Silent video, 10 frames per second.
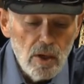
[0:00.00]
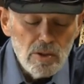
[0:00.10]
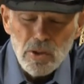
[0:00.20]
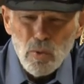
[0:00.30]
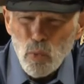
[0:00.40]

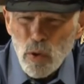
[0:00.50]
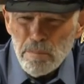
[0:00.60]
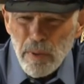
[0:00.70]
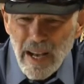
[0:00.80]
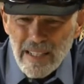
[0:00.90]
So,
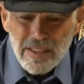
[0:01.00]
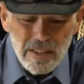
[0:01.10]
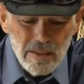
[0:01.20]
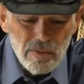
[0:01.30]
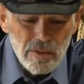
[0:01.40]
what
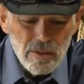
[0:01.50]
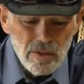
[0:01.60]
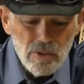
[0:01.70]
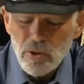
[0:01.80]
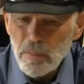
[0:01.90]
positive
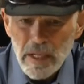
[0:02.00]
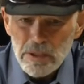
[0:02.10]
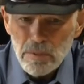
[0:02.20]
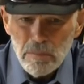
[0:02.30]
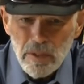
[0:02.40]
could there
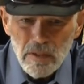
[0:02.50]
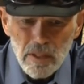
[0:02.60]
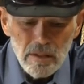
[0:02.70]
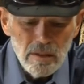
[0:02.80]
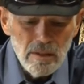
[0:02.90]
possibly be
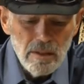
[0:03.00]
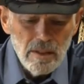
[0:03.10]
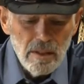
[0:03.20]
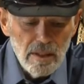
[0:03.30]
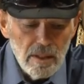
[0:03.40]
then?
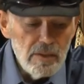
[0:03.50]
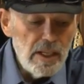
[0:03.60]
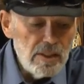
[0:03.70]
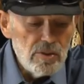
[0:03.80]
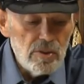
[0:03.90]
And
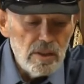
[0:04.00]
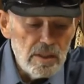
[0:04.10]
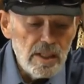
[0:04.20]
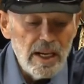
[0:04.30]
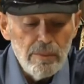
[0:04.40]
the answer that
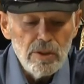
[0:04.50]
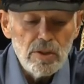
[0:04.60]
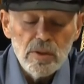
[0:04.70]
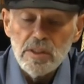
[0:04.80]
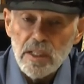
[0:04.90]
the
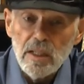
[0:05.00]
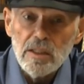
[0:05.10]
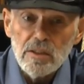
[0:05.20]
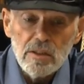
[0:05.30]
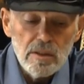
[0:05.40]
commentaries tell
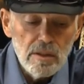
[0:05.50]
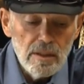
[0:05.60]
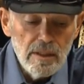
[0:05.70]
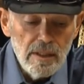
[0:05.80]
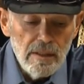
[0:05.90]
us
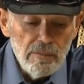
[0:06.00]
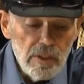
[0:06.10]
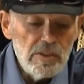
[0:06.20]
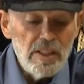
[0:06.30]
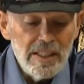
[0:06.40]

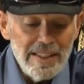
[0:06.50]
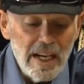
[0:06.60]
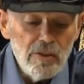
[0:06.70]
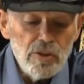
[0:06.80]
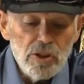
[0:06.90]
is that
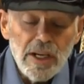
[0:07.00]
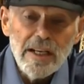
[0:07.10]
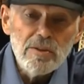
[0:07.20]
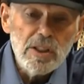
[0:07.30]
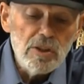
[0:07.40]
now the
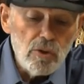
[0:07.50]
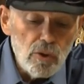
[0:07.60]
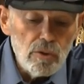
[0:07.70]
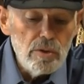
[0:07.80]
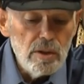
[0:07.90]
child can
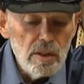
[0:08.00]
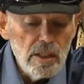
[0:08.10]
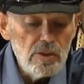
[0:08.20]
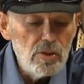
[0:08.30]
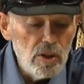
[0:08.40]
earn
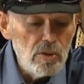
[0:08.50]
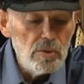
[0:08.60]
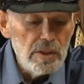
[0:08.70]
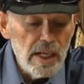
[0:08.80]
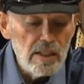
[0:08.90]
his
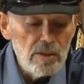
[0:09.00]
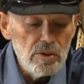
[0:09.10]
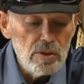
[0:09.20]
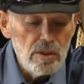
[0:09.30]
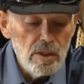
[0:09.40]
Torah
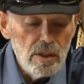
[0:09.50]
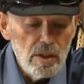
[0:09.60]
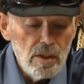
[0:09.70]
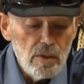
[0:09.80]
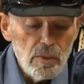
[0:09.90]
knowledge
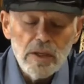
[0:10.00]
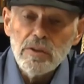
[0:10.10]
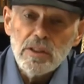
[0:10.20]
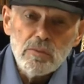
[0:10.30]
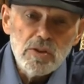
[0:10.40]

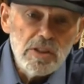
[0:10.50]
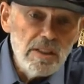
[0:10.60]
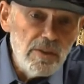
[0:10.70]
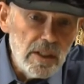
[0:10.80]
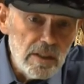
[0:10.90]
rather than
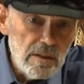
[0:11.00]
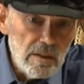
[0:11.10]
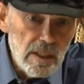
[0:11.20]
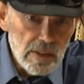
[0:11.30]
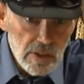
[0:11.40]
receiving it
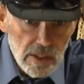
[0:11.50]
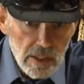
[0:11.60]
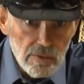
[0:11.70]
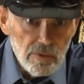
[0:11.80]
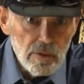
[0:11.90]
as a
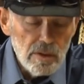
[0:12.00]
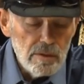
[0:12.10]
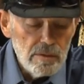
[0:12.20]
gift.